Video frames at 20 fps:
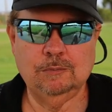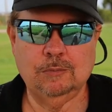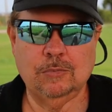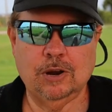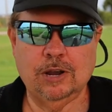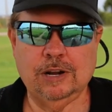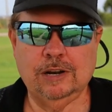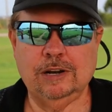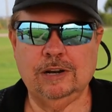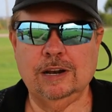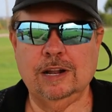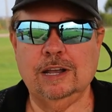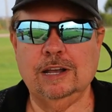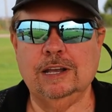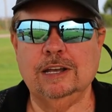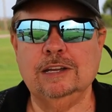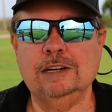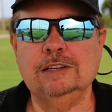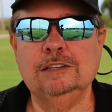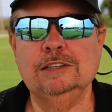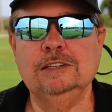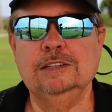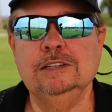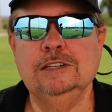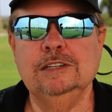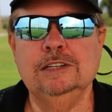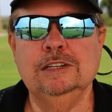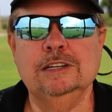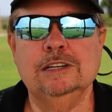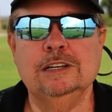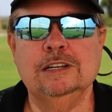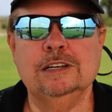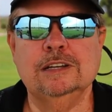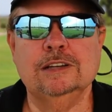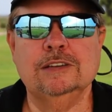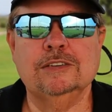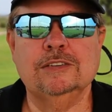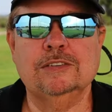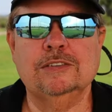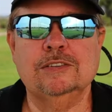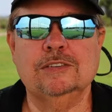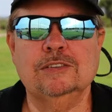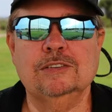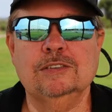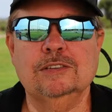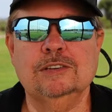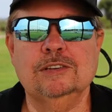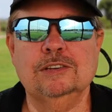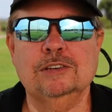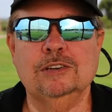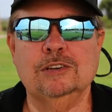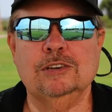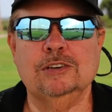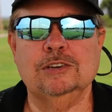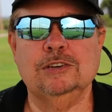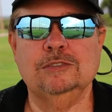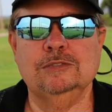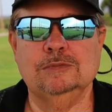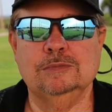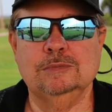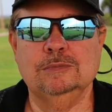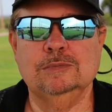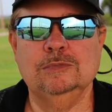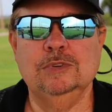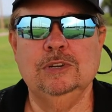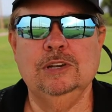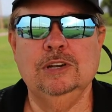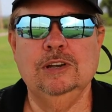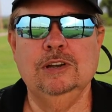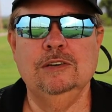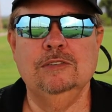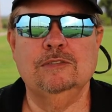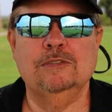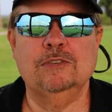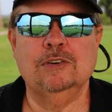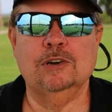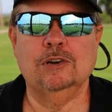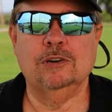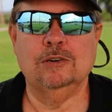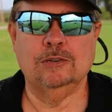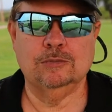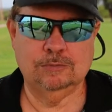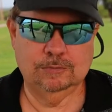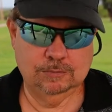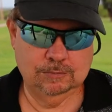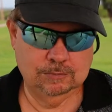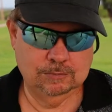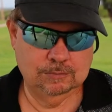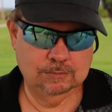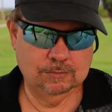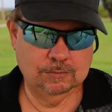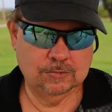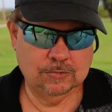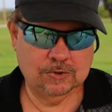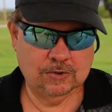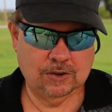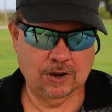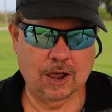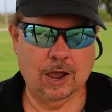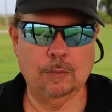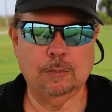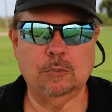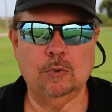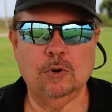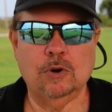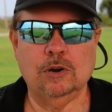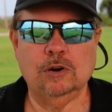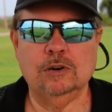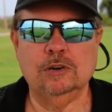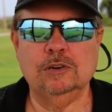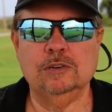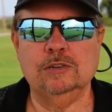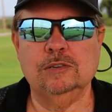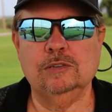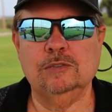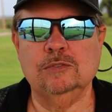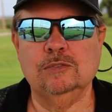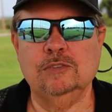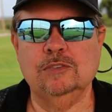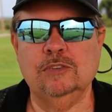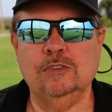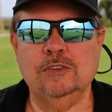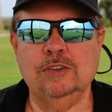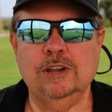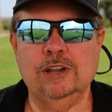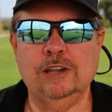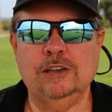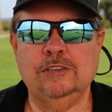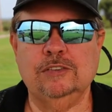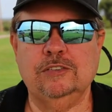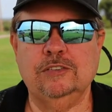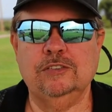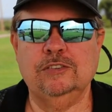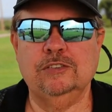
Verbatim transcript: braided line is good for top water and extra